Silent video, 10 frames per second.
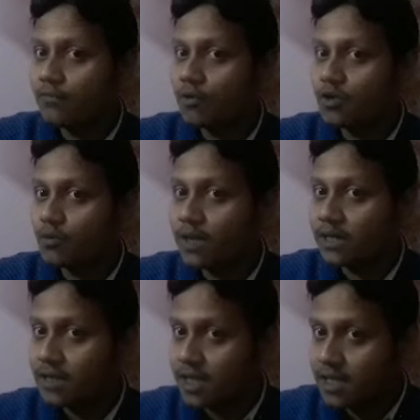force of
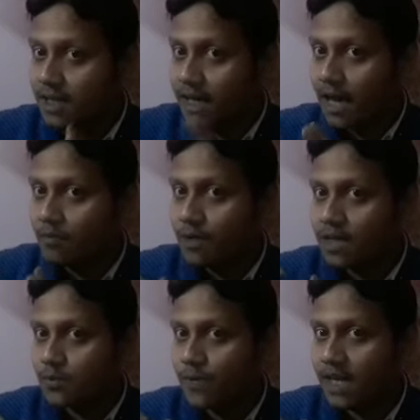attraction can be
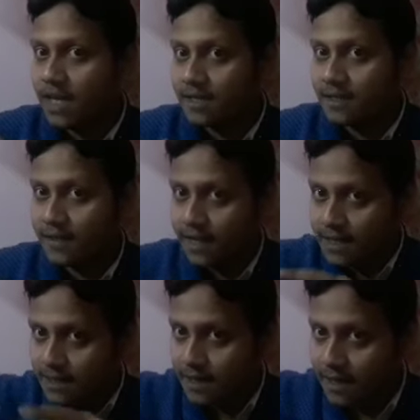experienced. That
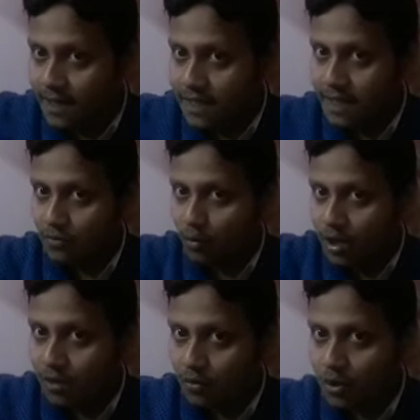is, the region
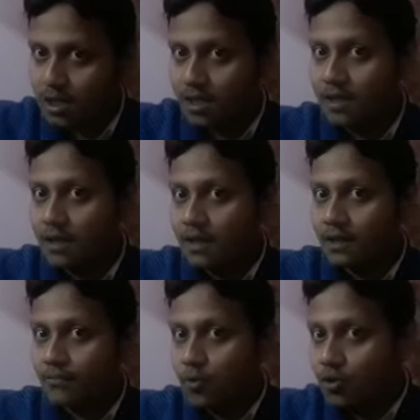within which
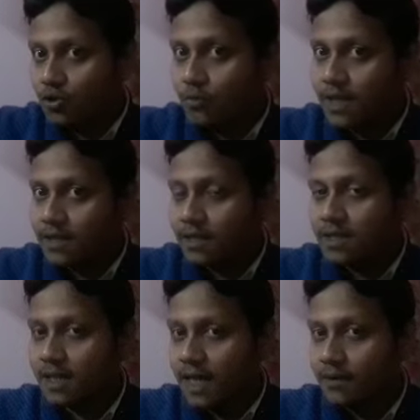the force of
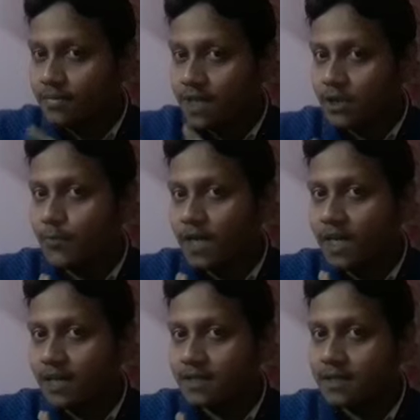attraction can be
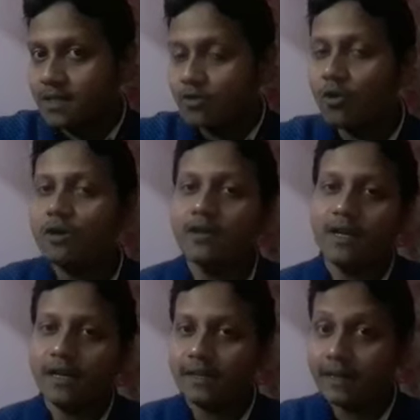experienced is called
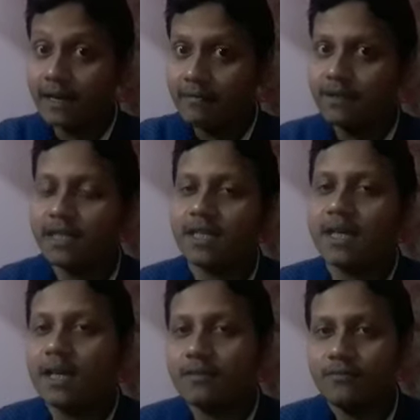
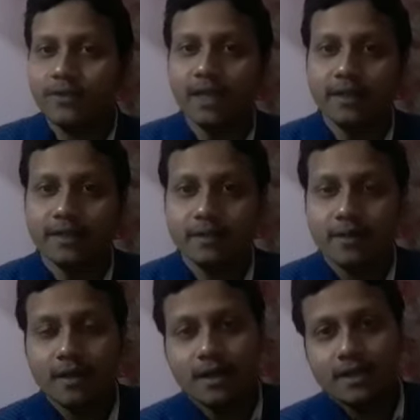gravitational field.
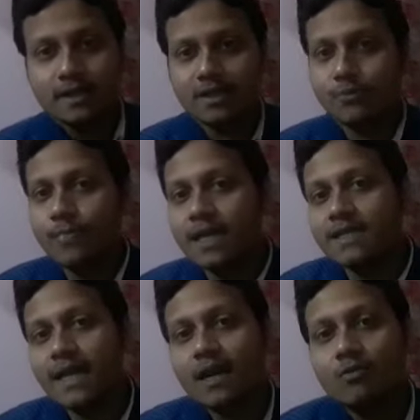The
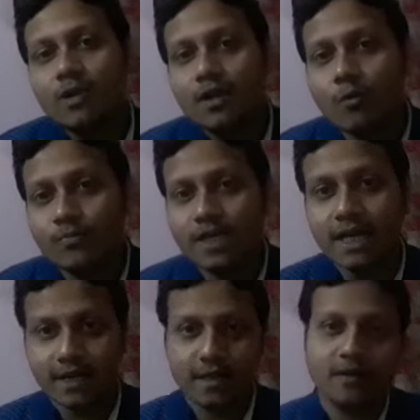space around an
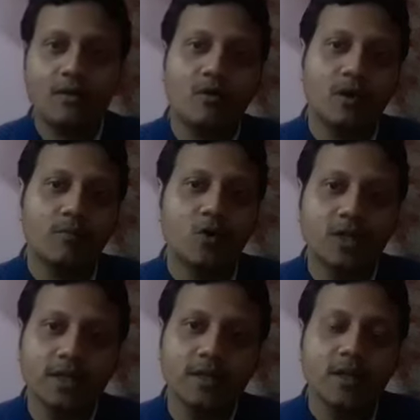object or a
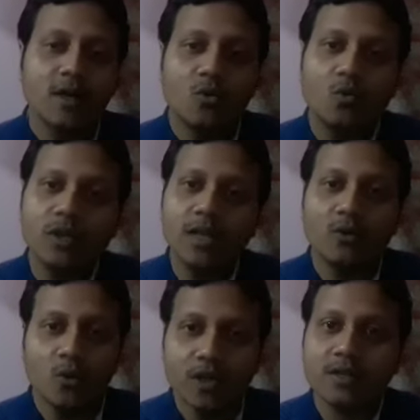body
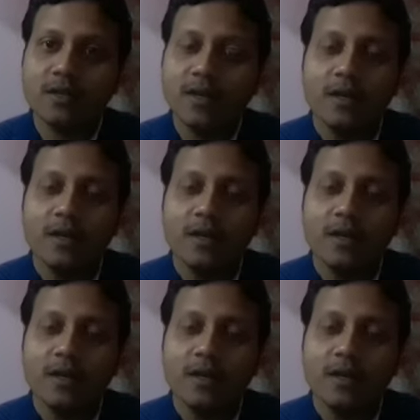within which